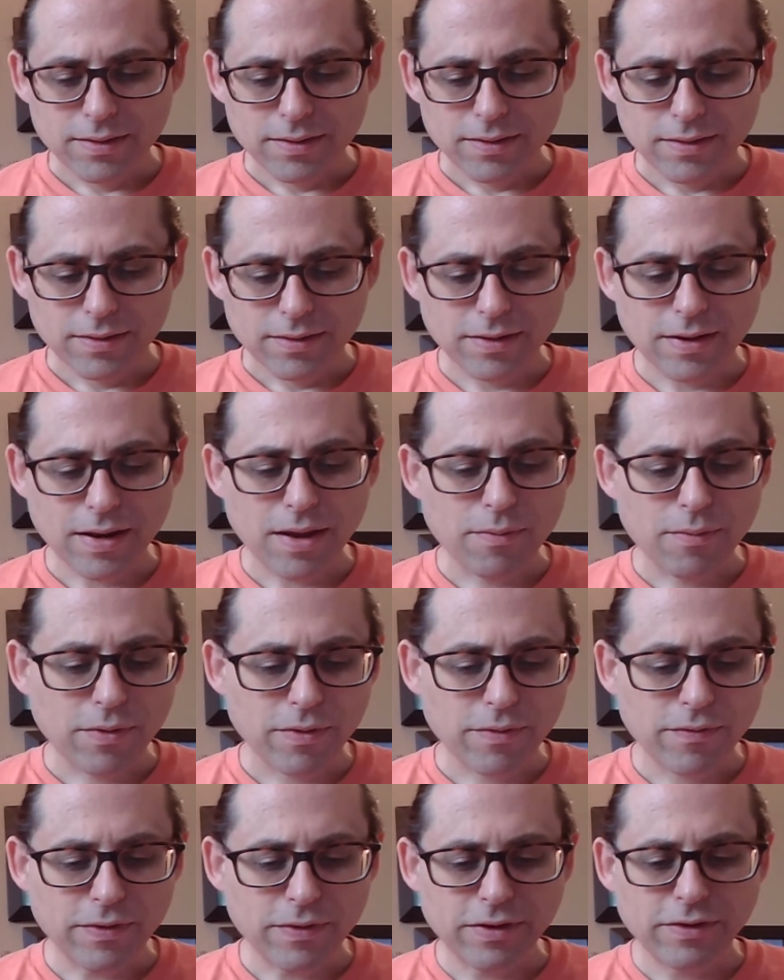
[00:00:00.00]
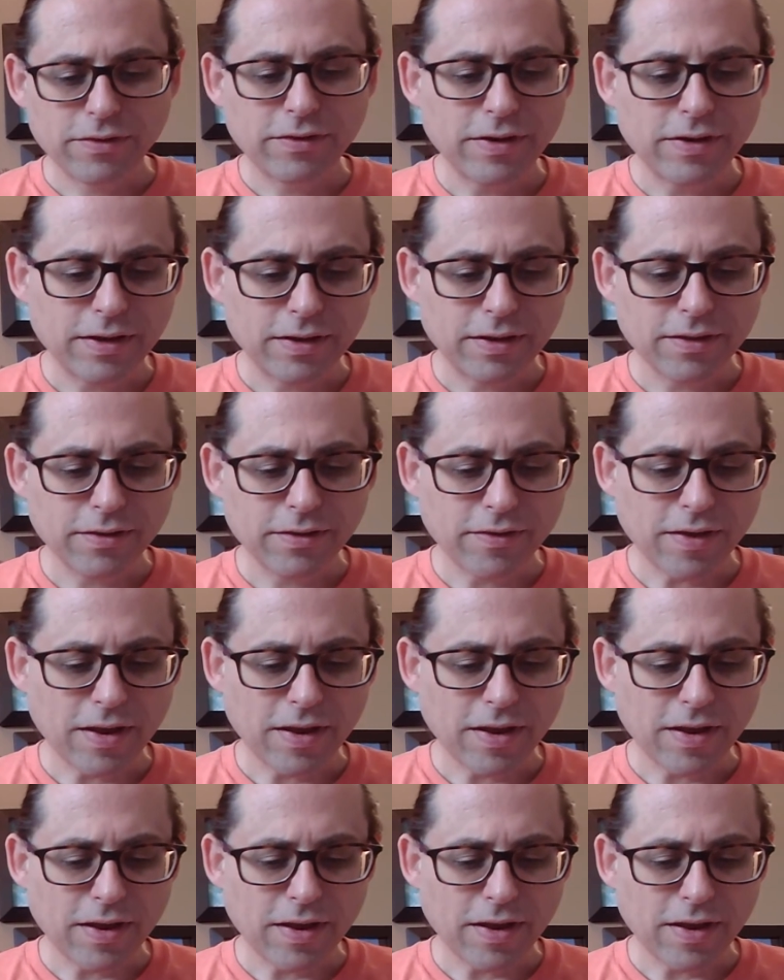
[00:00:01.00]
Today we're finishing the
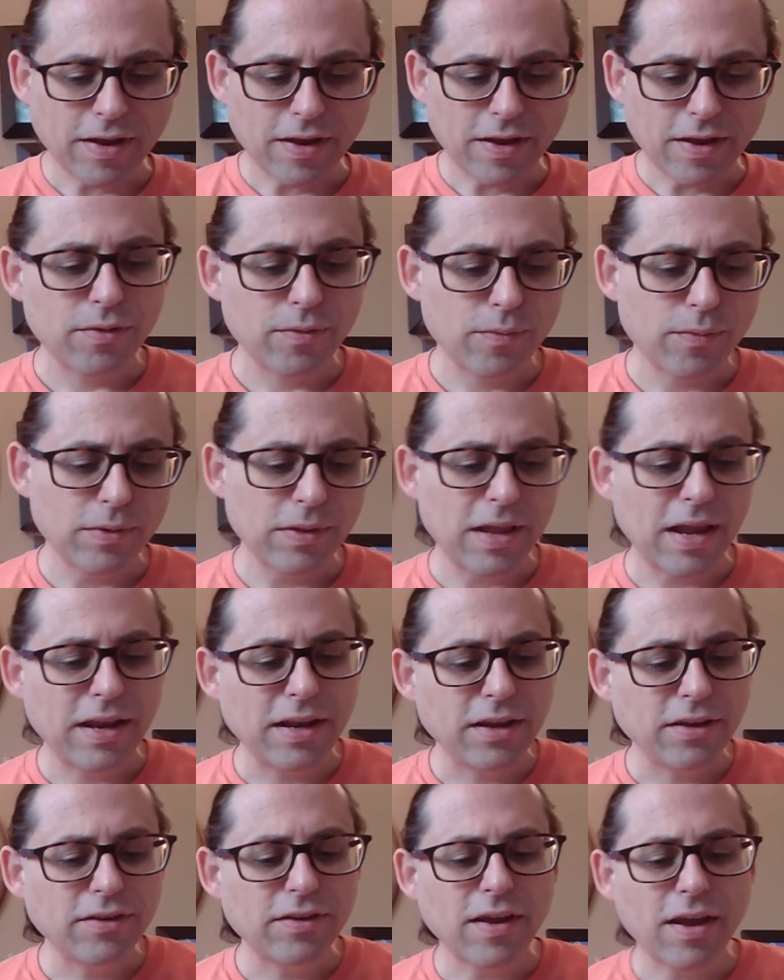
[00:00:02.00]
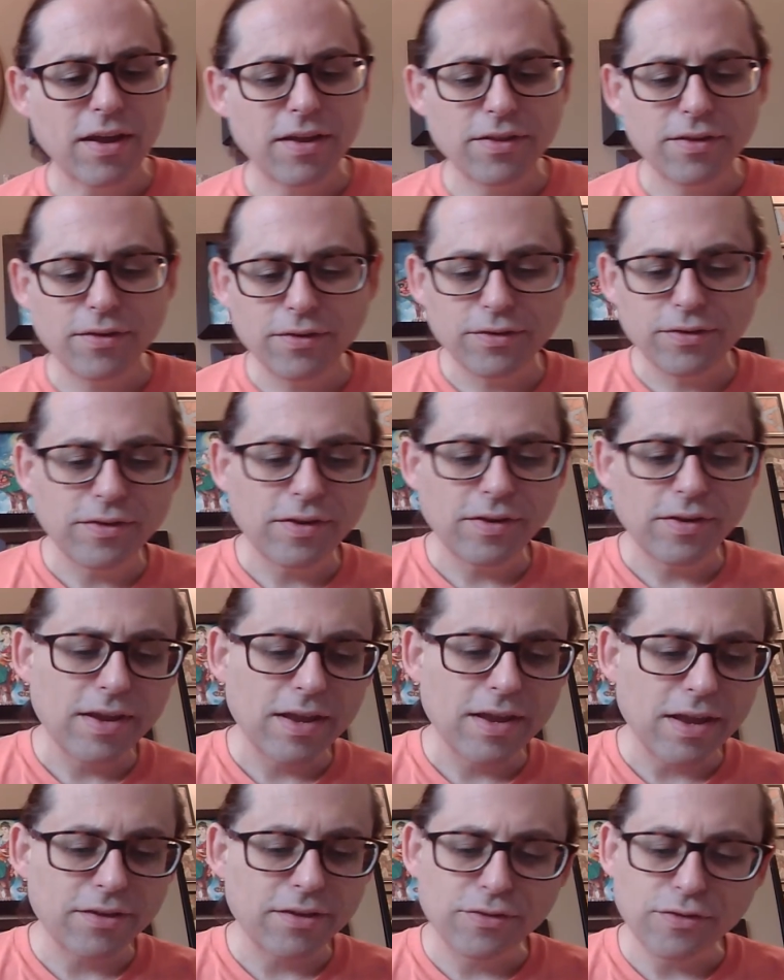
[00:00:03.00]
section on relating to others
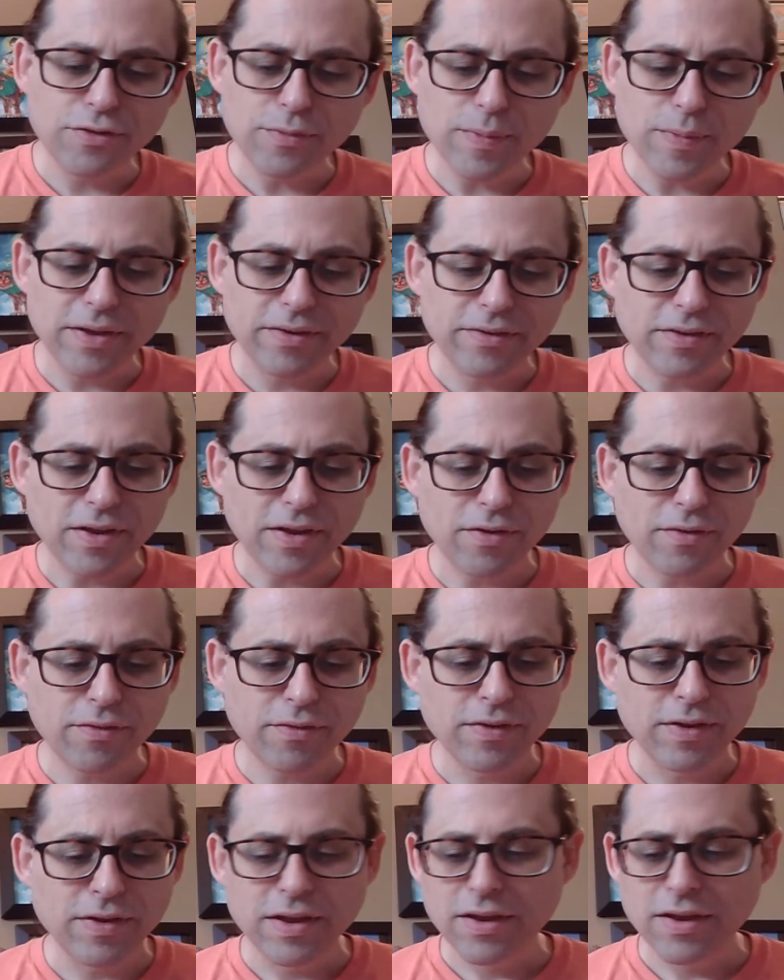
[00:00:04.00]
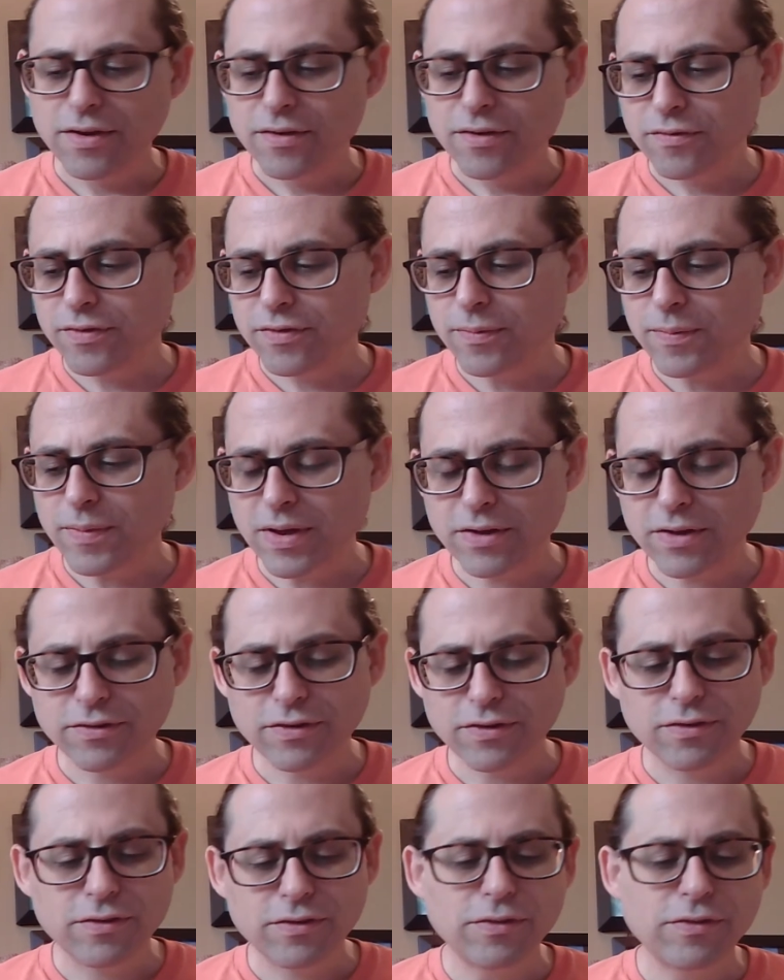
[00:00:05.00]
as to myself from
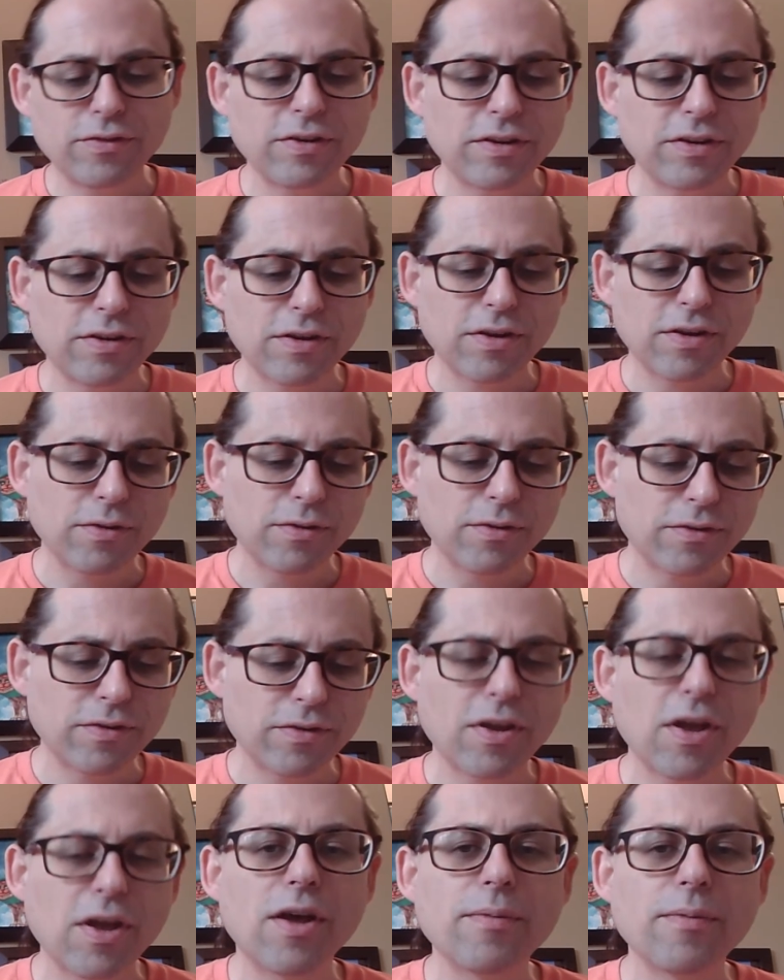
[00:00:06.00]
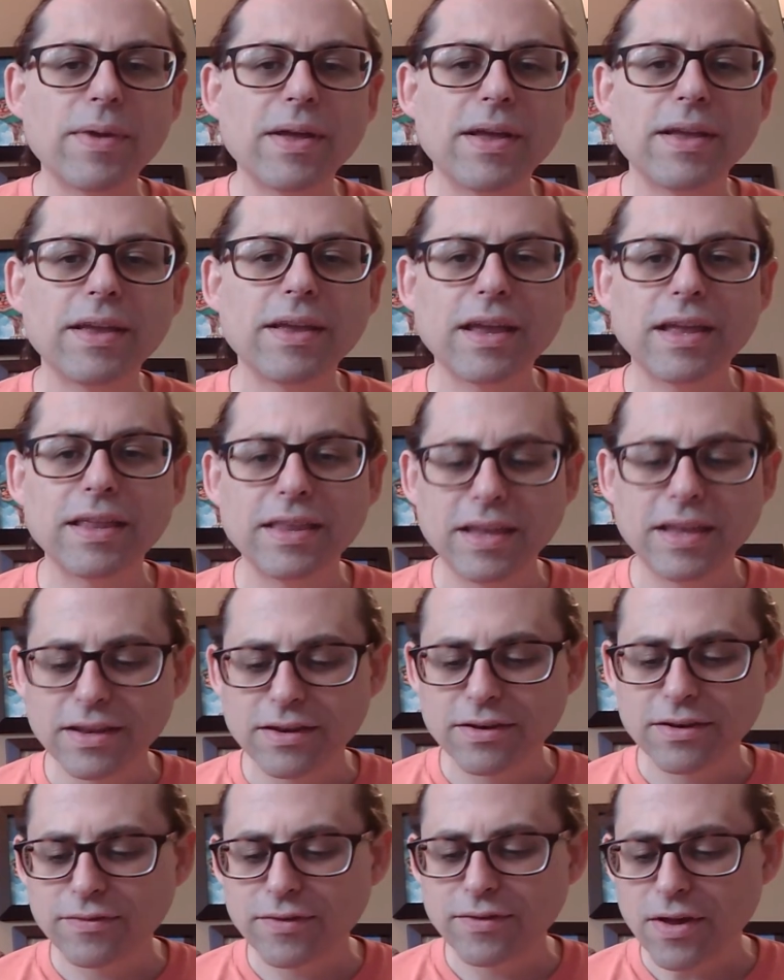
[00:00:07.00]
Ajahn Sucitto's Kamma and the End
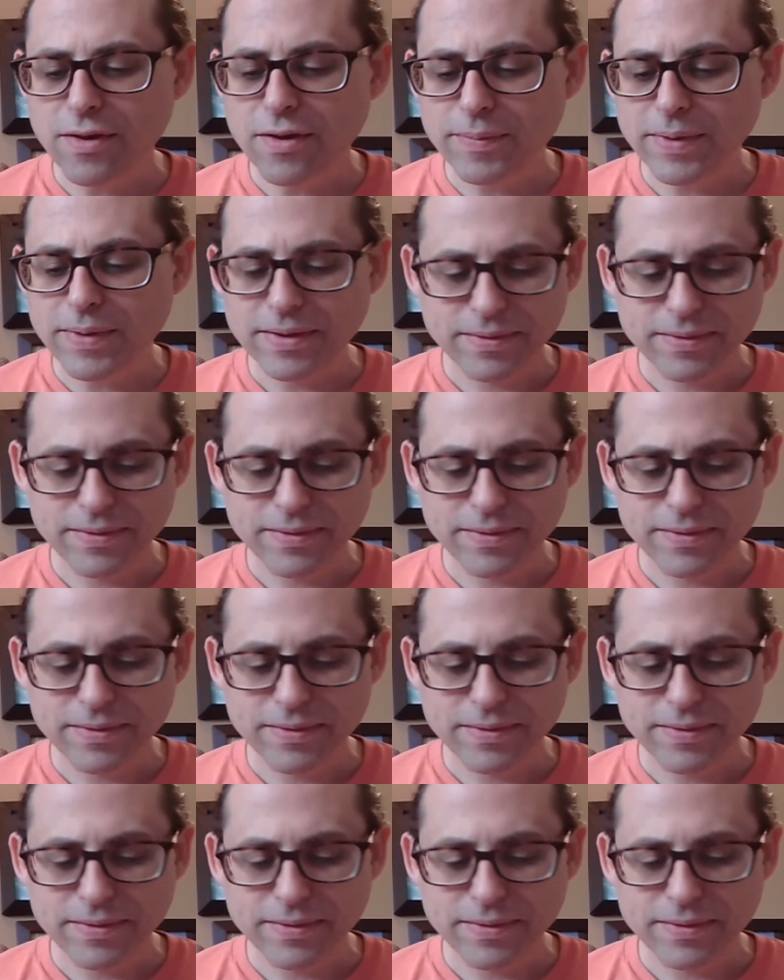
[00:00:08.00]
of Kamma.